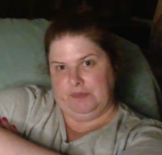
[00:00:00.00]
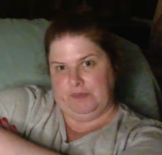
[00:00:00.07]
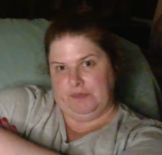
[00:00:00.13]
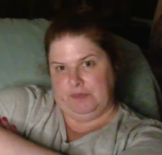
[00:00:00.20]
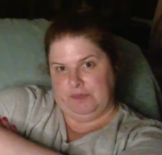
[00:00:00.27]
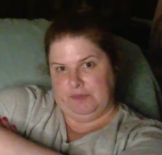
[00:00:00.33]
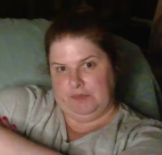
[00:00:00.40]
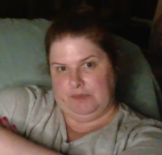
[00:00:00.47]

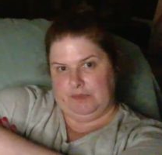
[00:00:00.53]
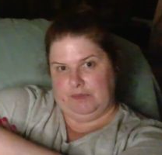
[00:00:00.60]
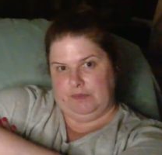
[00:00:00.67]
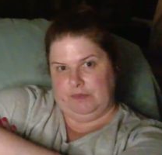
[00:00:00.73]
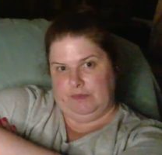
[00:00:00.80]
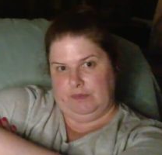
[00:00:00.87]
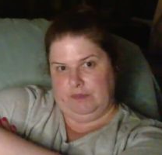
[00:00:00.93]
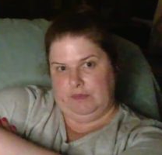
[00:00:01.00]

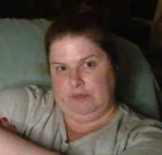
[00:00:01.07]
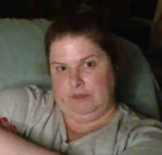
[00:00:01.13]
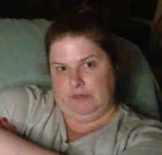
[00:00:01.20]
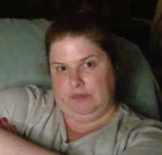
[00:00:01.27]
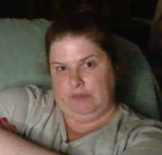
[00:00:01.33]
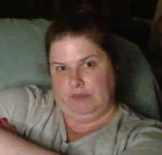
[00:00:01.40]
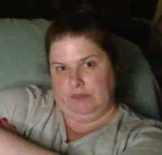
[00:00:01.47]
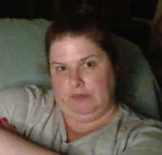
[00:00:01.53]

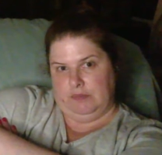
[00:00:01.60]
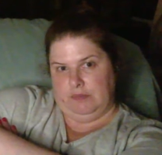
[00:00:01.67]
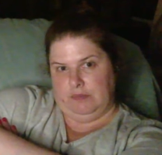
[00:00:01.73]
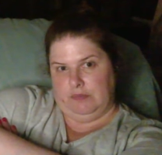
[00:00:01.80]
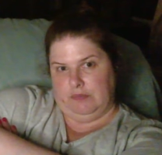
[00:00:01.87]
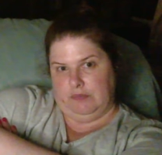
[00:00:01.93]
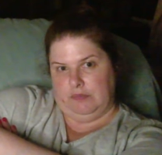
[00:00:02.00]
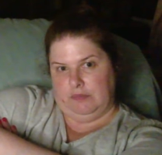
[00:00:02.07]

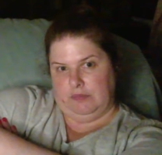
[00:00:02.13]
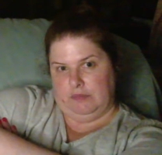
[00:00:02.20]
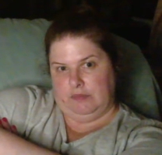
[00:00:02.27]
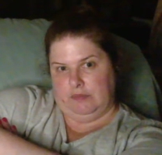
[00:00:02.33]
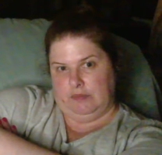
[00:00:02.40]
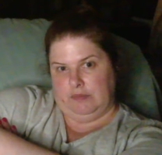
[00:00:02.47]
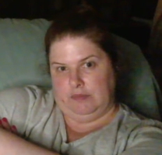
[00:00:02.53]
(no one is talking)